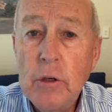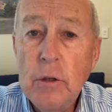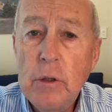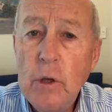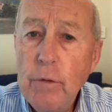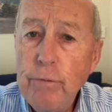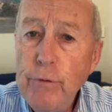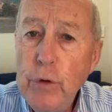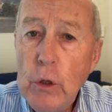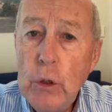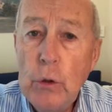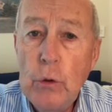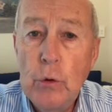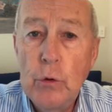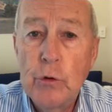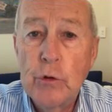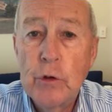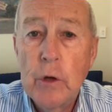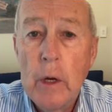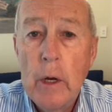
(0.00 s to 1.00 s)
on your
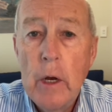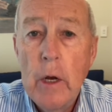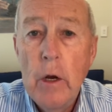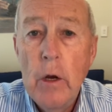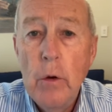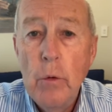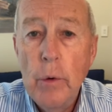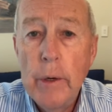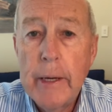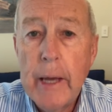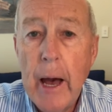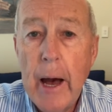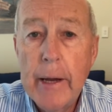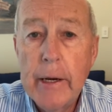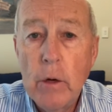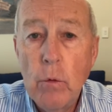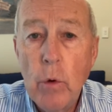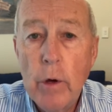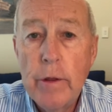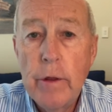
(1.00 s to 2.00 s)
views
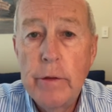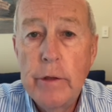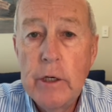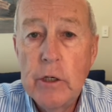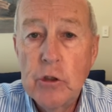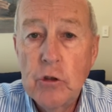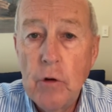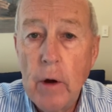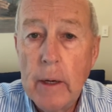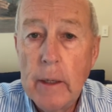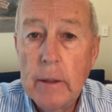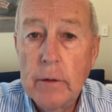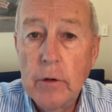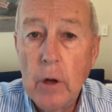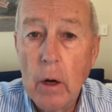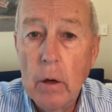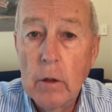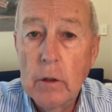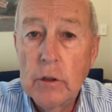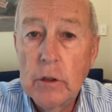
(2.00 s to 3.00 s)
regarding whether the Australian
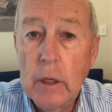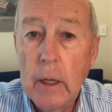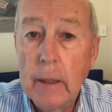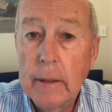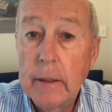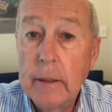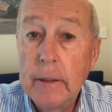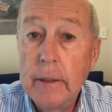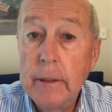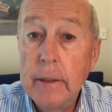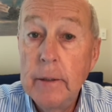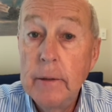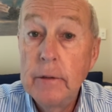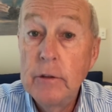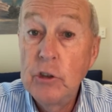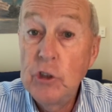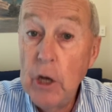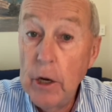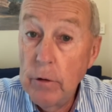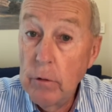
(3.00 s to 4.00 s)
dollar is likely to
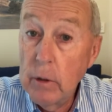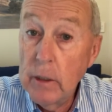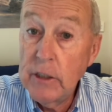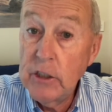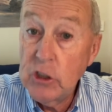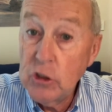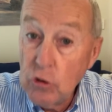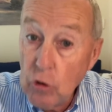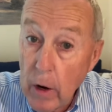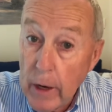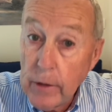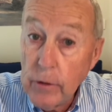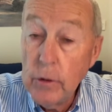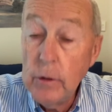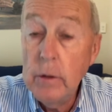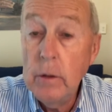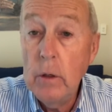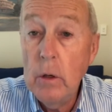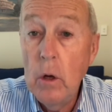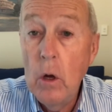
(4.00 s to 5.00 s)
generally
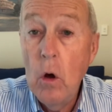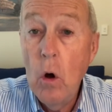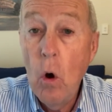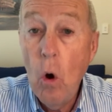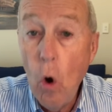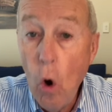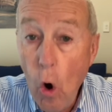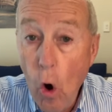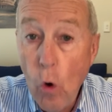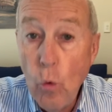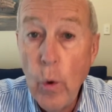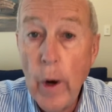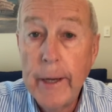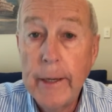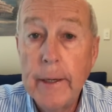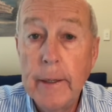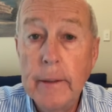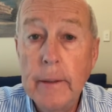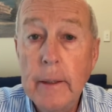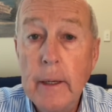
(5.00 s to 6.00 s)
strengthen or
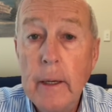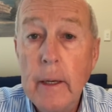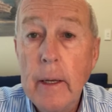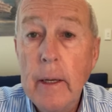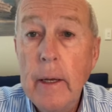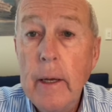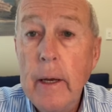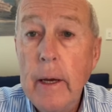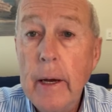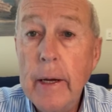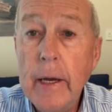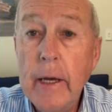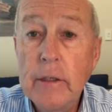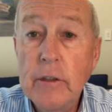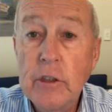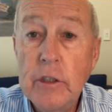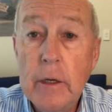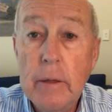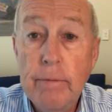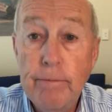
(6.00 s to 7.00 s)
weaken
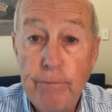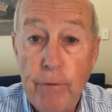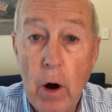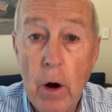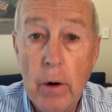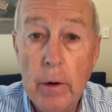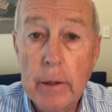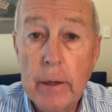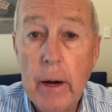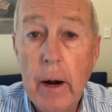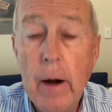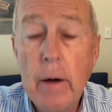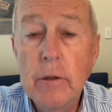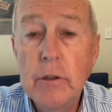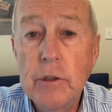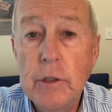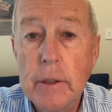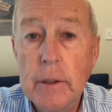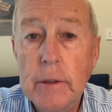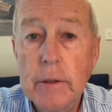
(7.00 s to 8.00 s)
against foreign
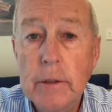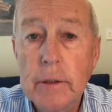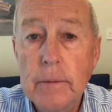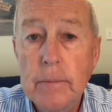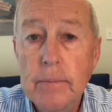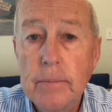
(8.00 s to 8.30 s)
currencies.